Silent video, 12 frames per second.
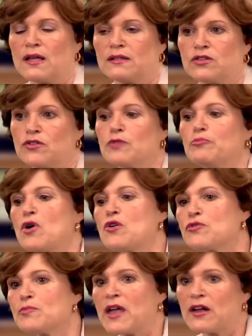so that
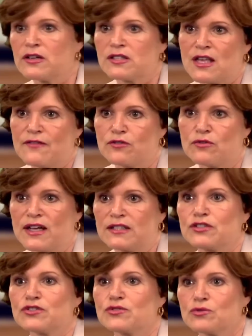both parents have a right
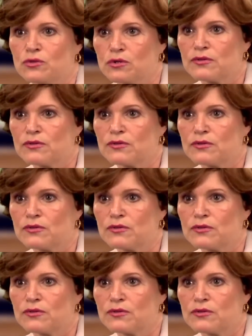to school